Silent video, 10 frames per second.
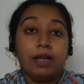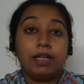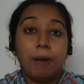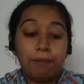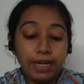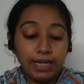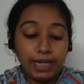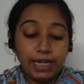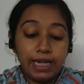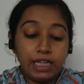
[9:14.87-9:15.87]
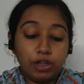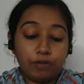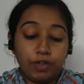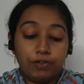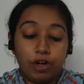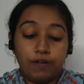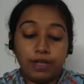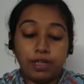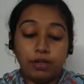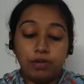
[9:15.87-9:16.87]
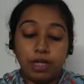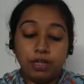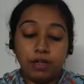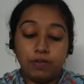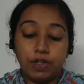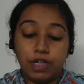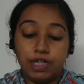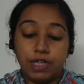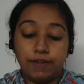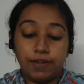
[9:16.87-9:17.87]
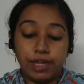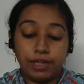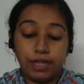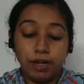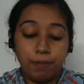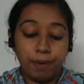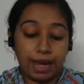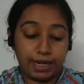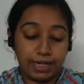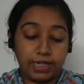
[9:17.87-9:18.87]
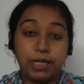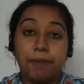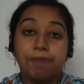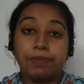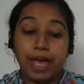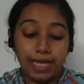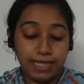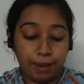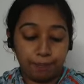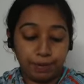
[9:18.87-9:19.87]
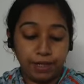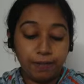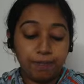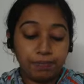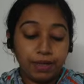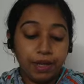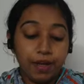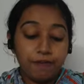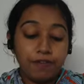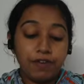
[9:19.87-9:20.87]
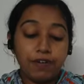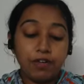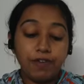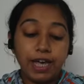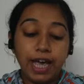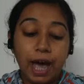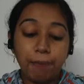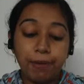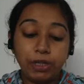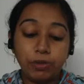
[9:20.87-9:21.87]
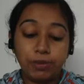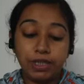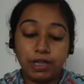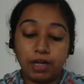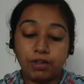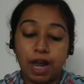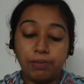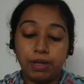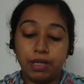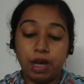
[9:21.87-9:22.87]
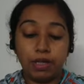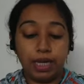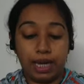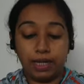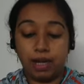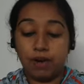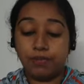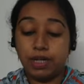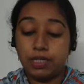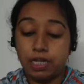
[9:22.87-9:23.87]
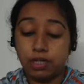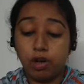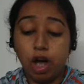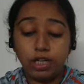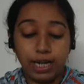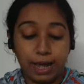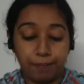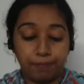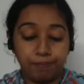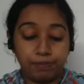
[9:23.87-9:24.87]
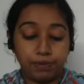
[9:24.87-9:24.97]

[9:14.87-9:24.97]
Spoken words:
Complete each of the following using the words given in the brackets. Example, we were very happy to meet our grandmother again after such a long time.